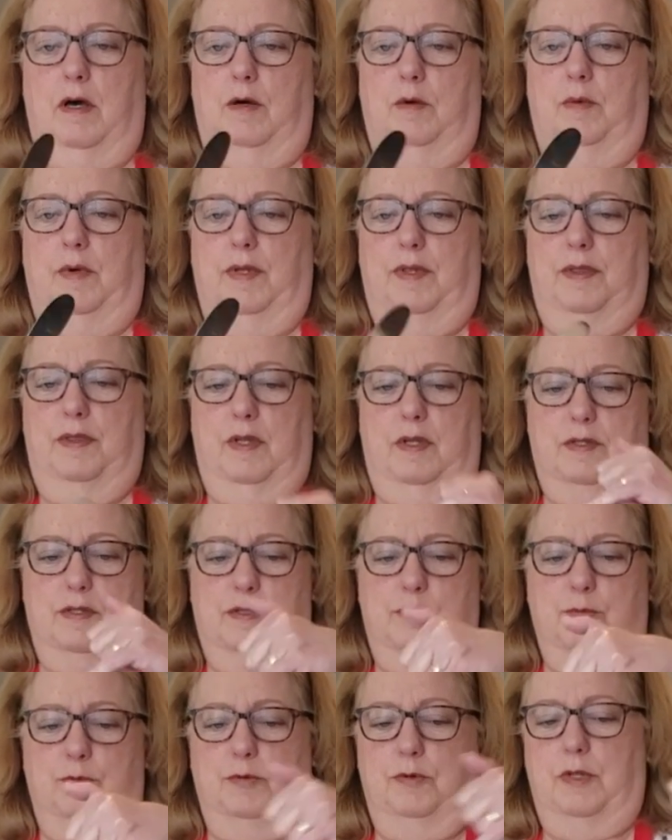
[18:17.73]
with a
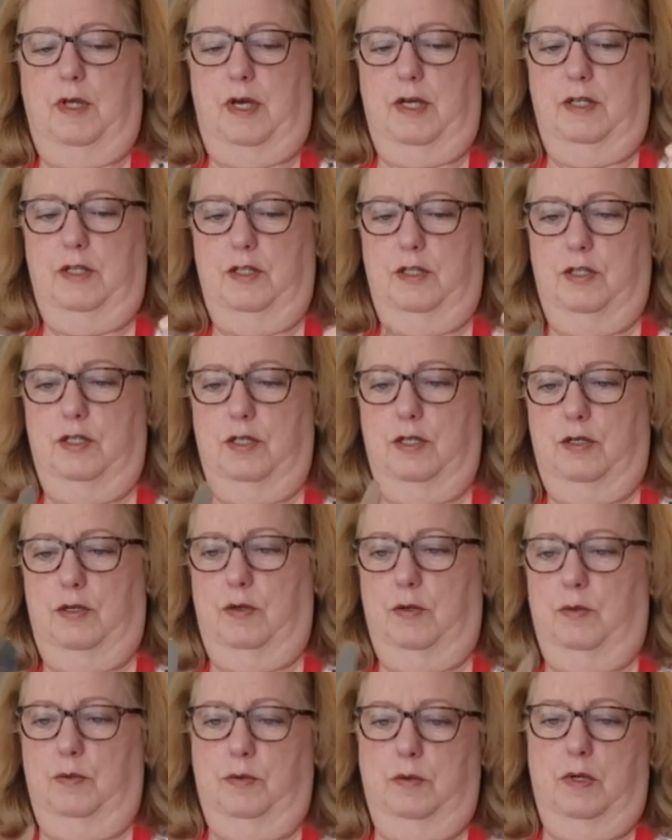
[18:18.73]
smooth edge,
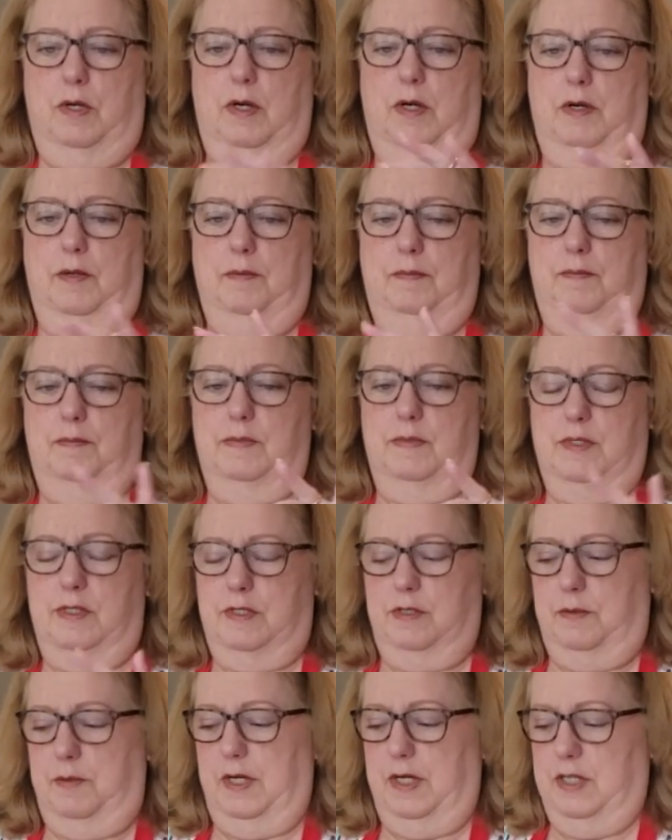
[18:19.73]
no
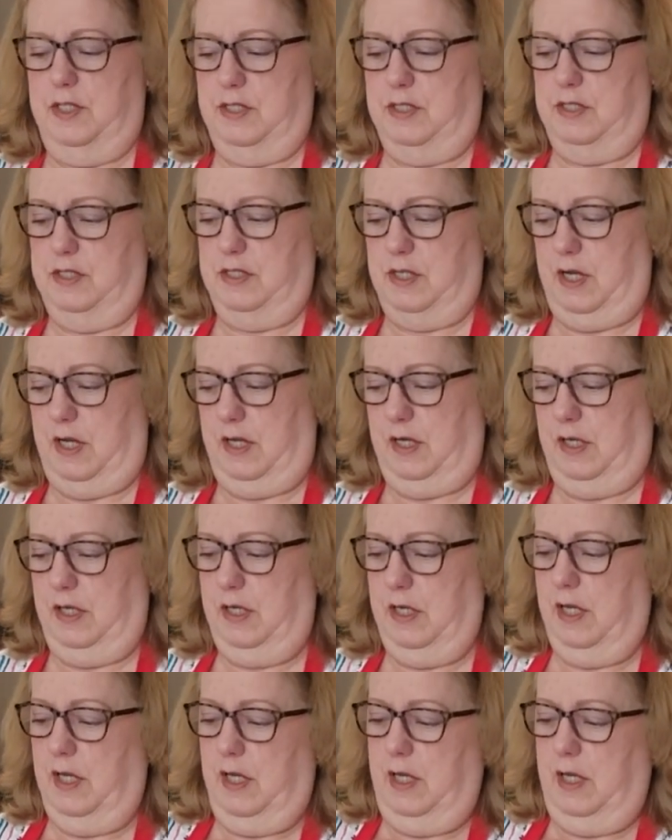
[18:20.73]
serrations on it,